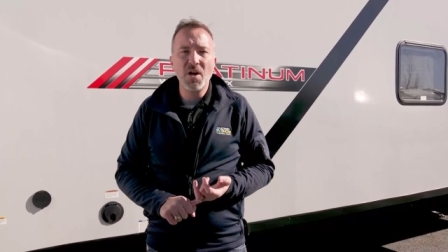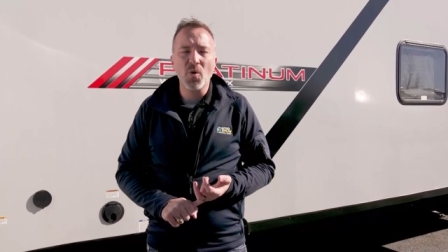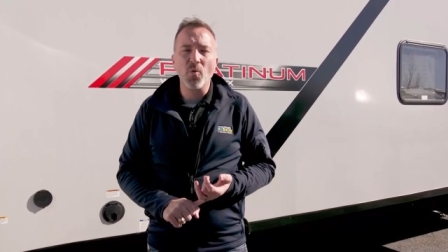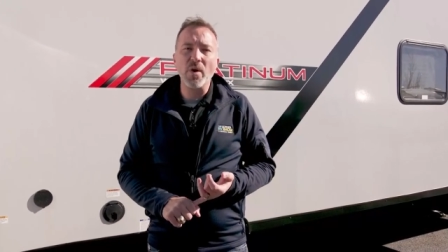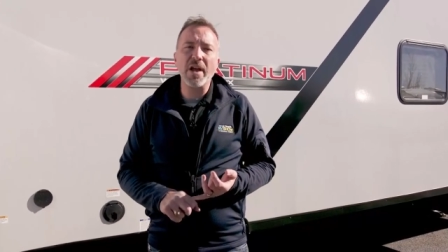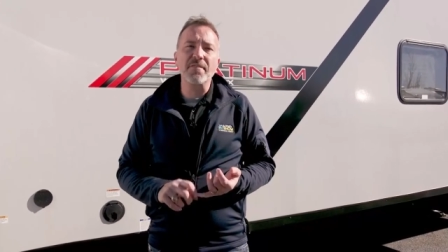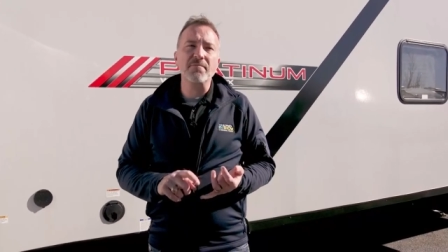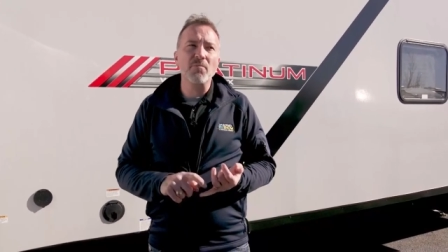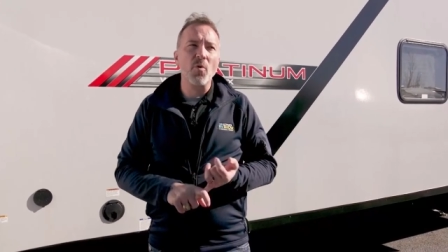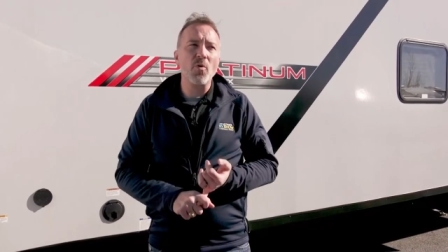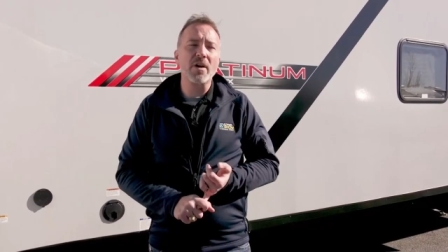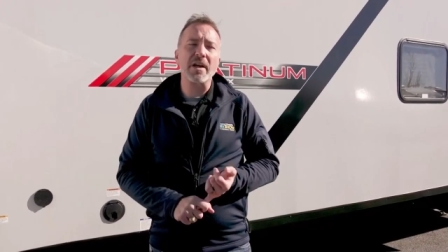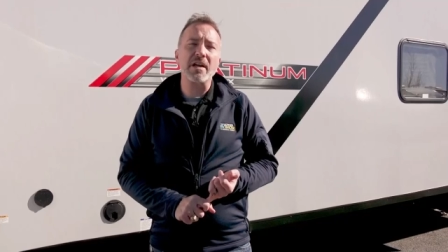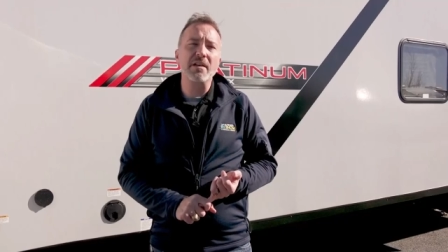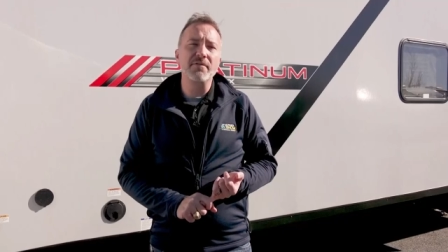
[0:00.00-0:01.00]
We have
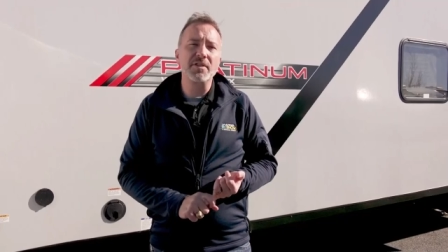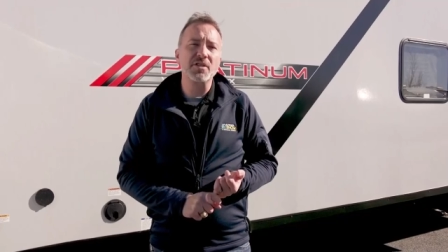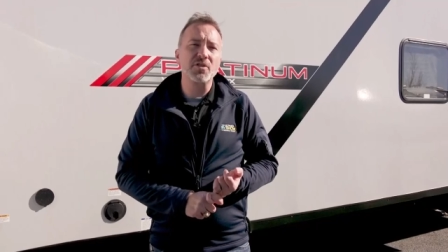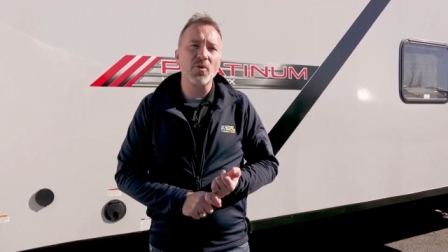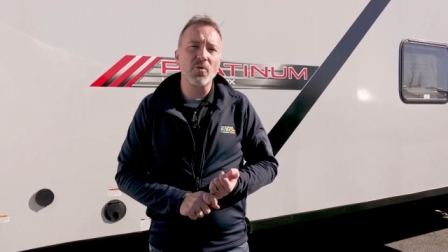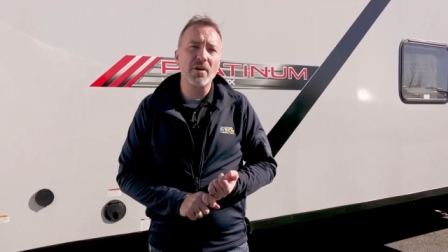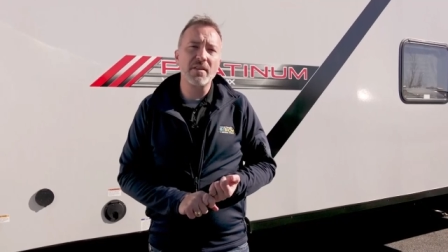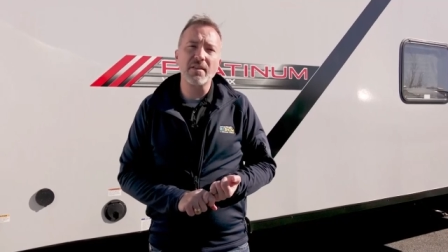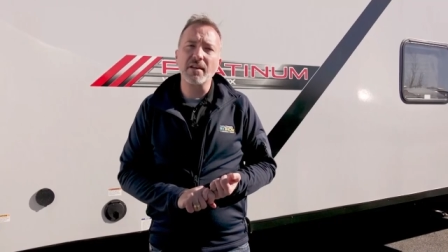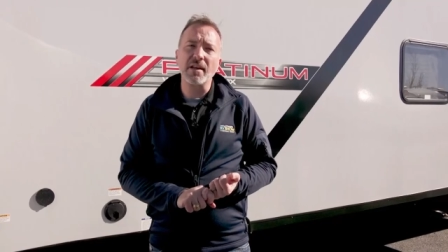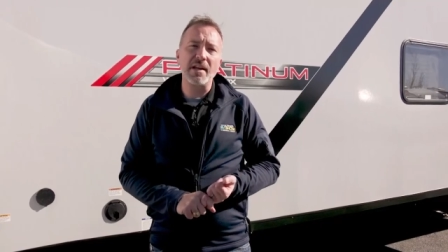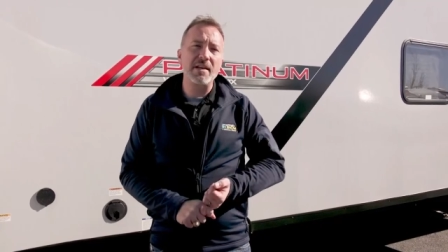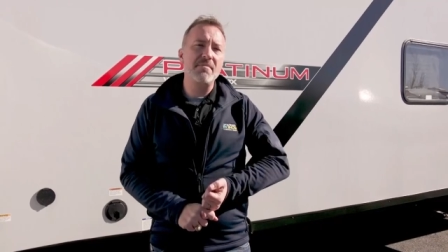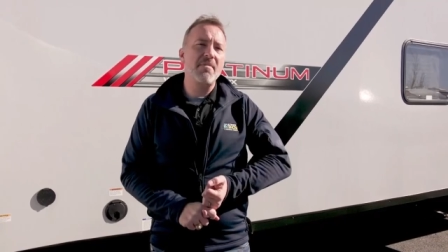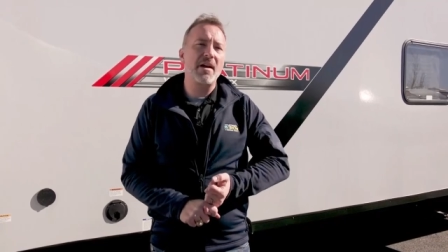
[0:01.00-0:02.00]
more inventory than
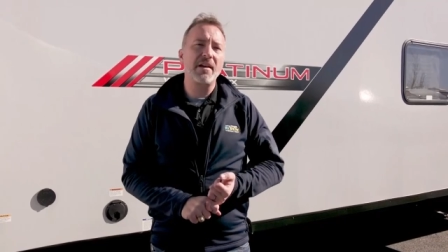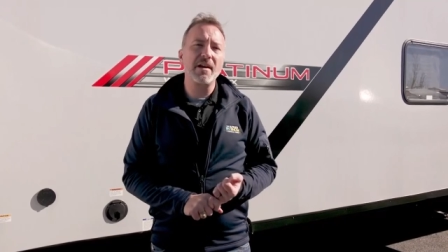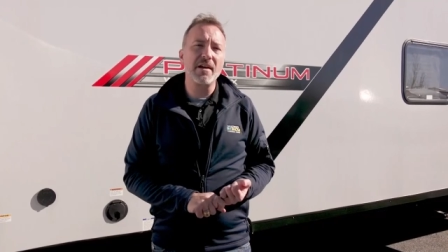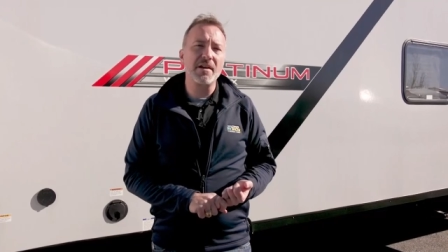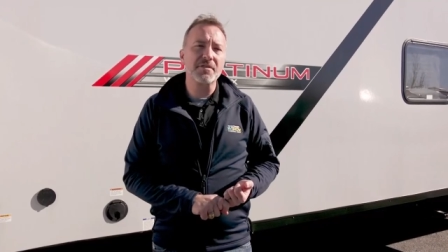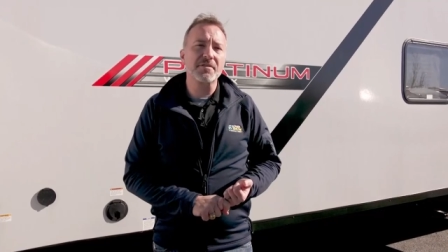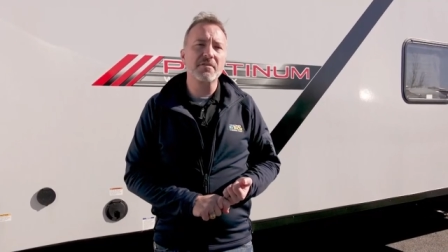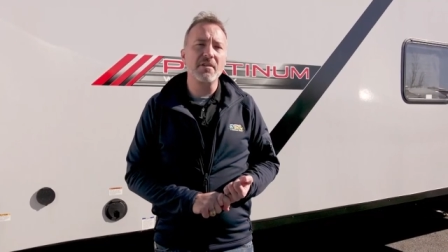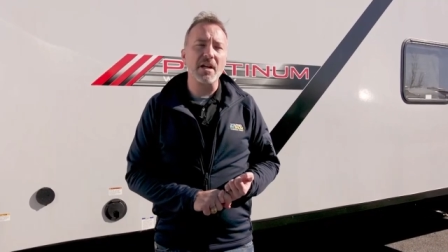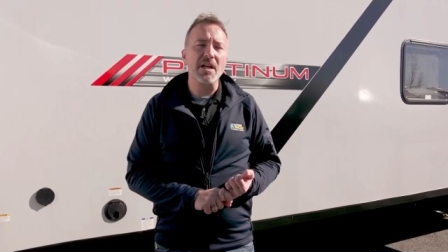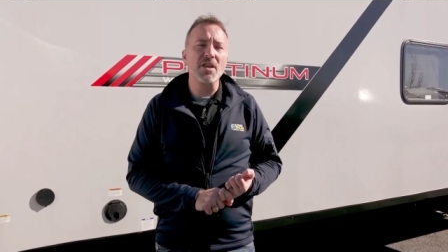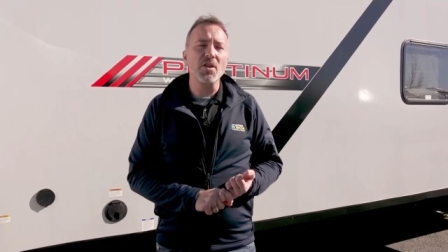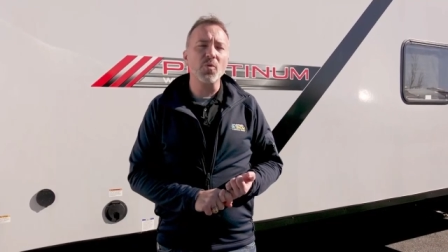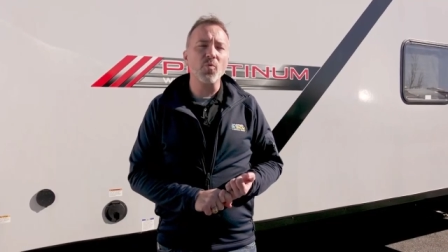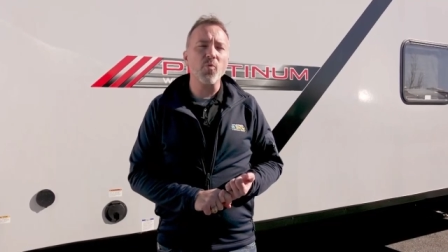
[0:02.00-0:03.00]
anybody else
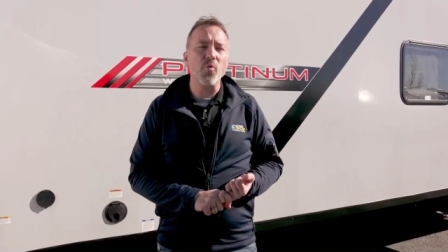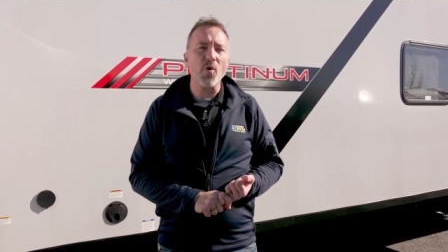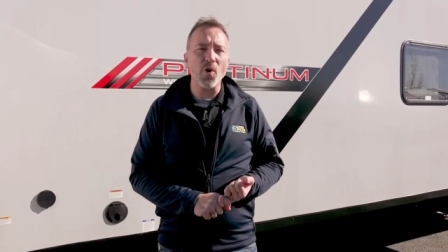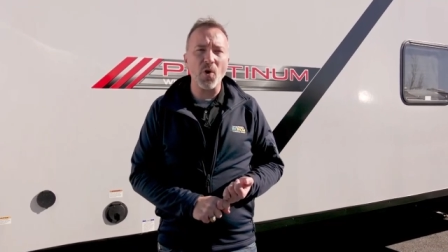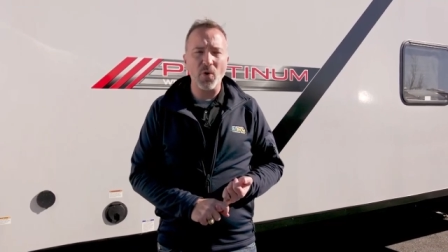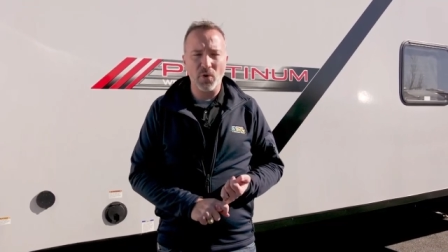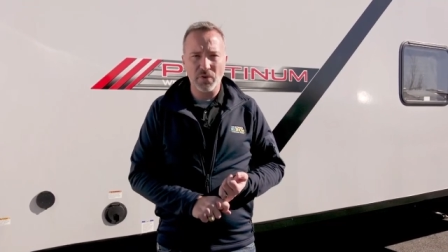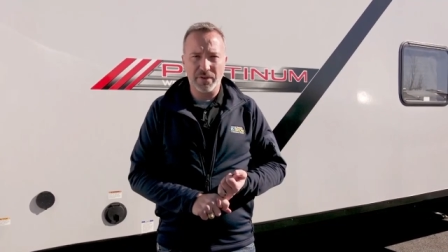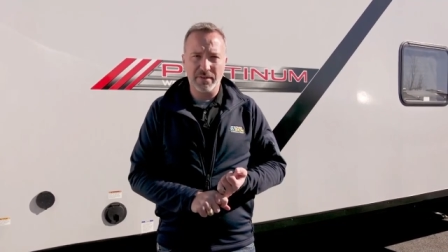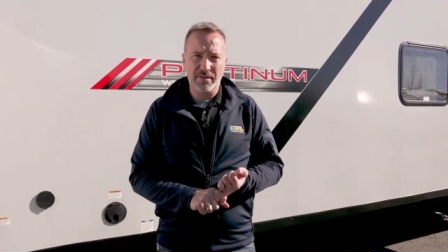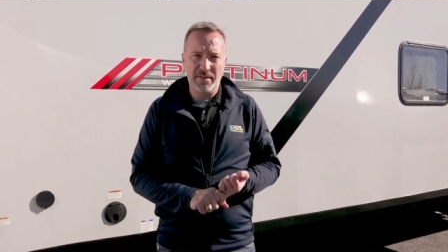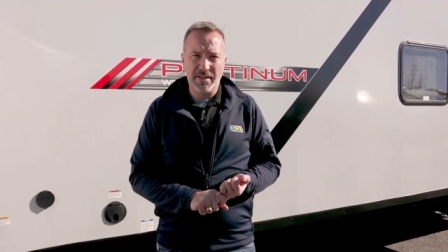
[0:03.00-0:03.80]
in the world.